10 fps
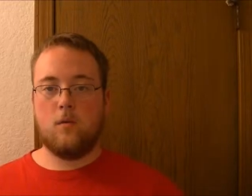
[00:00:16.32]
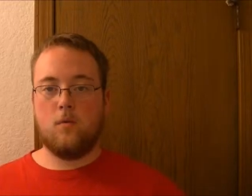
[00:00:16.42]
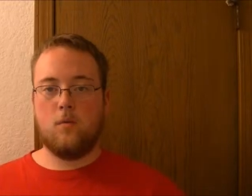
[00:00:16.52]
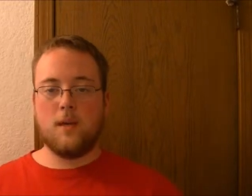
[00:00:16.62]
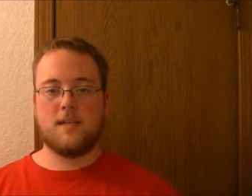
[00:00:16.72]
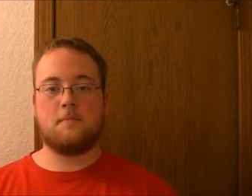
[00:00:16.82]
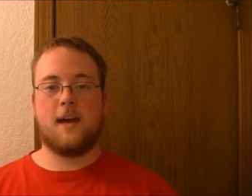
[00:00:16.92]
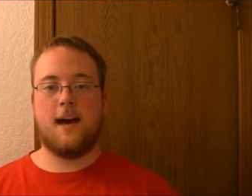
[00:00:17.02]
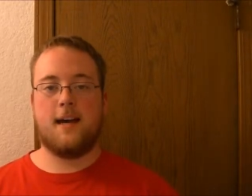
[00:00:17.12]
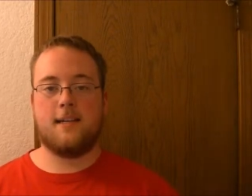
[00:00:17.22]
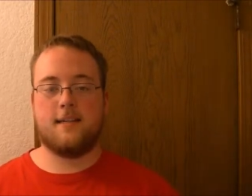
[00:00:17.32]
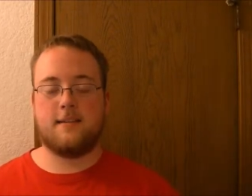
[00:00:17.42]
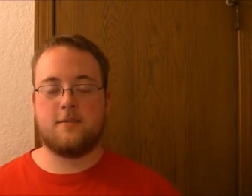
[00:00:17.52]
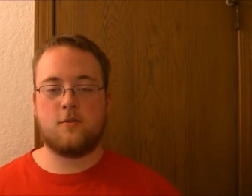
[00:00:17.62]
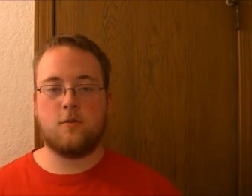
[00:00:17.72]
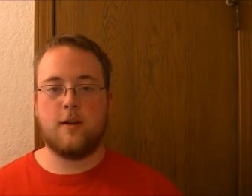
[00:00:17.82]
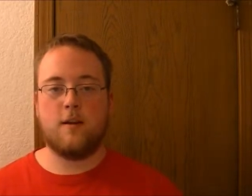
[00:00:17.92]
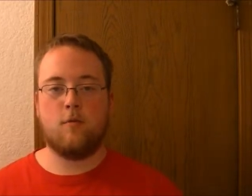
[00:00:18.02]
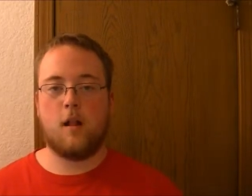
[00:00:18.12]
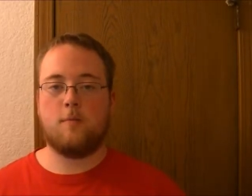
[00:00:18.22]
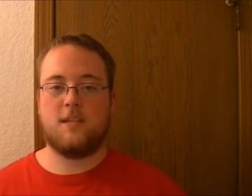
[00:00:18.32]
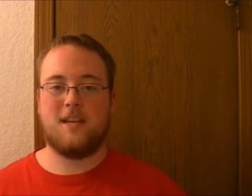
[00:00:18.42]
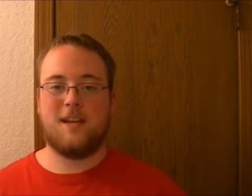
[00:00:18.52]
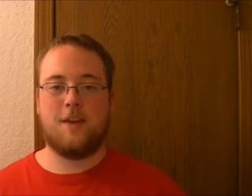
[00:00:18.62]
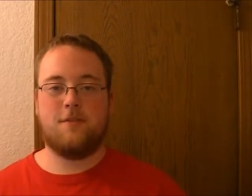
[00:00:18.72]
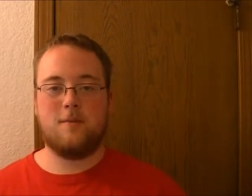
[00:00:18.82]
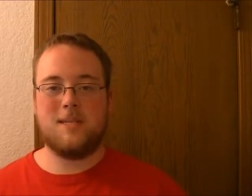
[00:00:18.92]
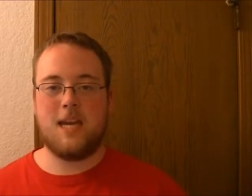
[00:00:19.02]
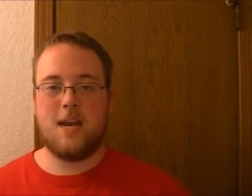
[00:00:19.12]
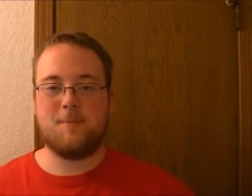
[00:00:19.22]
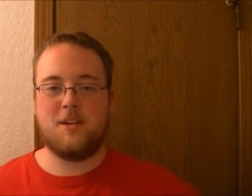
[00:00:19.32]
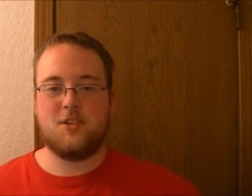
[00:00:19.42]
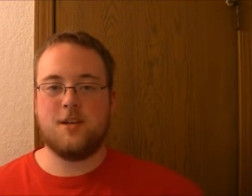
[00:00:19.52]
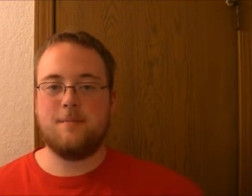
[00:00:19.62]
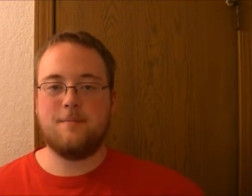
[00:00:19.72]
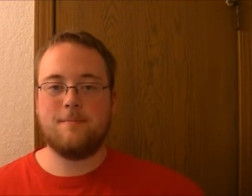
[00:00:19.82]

What's up, guys? This is Corey. Welcome to CNA Films and Animation.